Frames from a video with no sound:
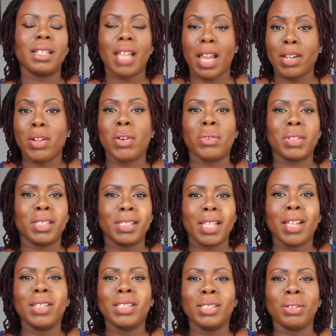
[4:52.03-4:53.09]
I know this
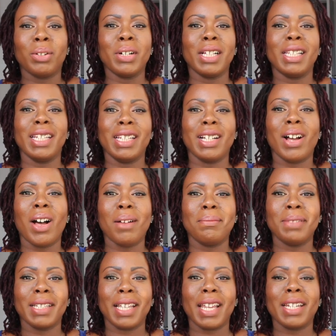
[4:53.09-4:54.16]
sounds really
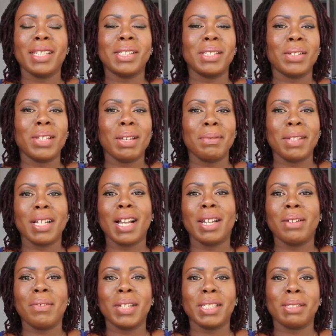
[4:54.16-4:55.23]
complicated, so let me
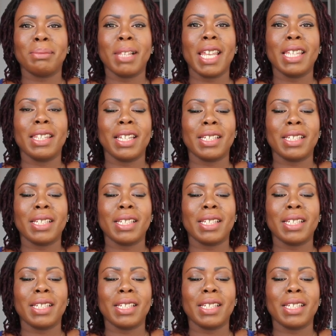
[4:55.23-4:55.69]
kind of explain